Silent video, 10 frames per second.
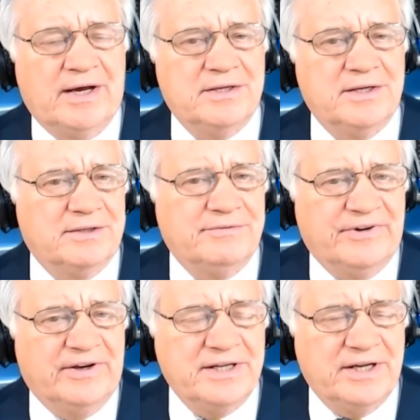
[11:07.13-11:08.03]
and
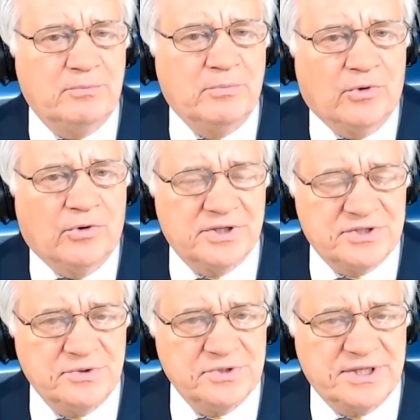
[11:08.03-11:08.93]
find out more,
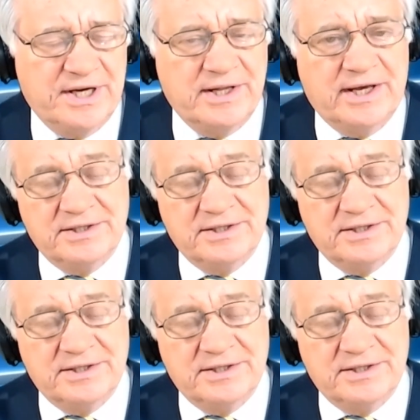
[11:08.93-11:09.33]
as you were saying there,